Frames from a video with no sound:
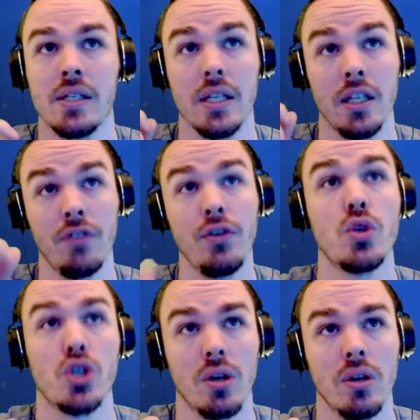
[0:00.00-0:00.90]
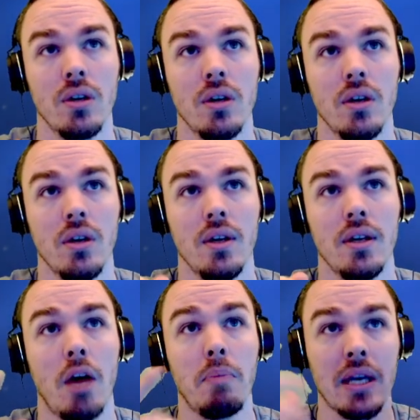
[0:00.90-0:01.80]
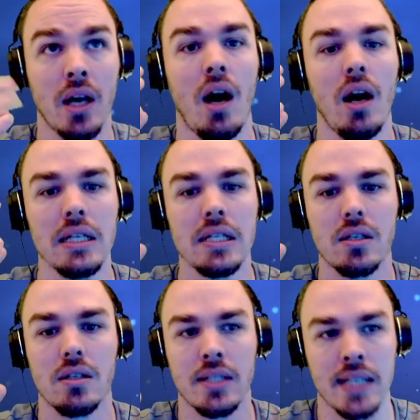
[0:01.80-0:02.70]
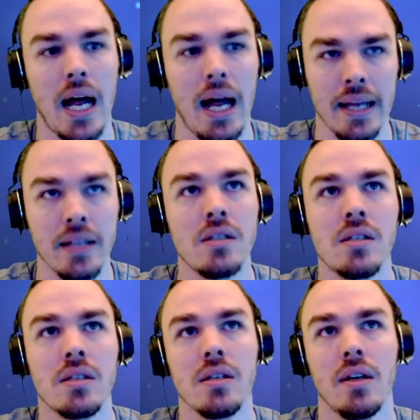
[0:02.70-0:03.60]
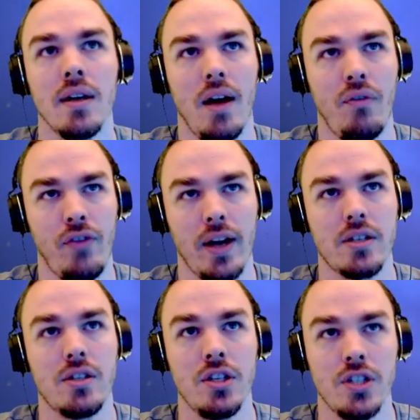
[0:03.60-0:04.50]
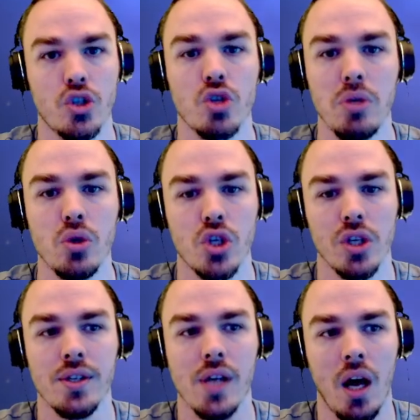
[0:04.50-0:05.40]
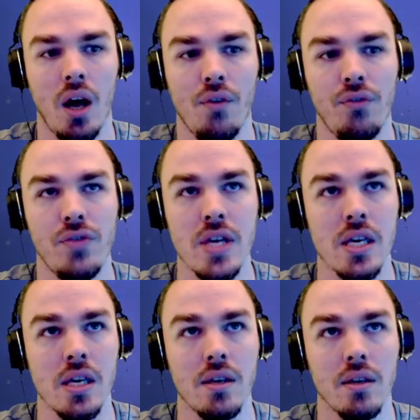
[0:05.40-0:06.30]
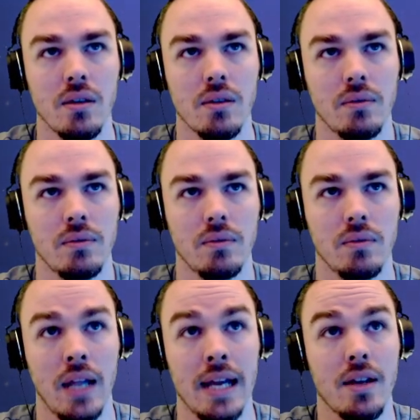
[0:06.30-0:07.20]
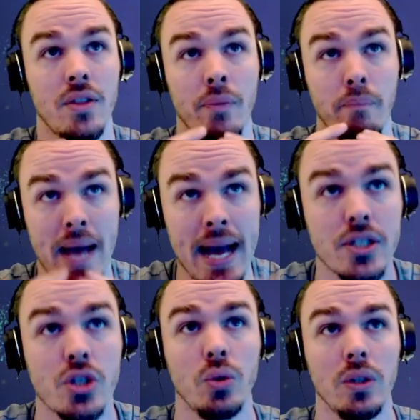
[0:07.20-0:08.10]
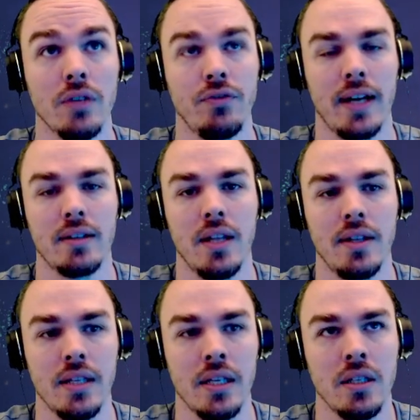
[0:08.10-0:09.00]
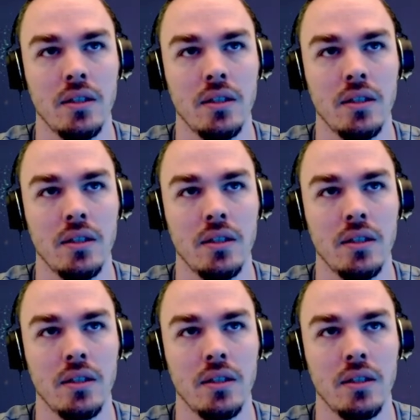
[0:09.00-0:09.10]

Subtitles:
in the future. Now, because tides affect the distribution of the mass cooling effect that the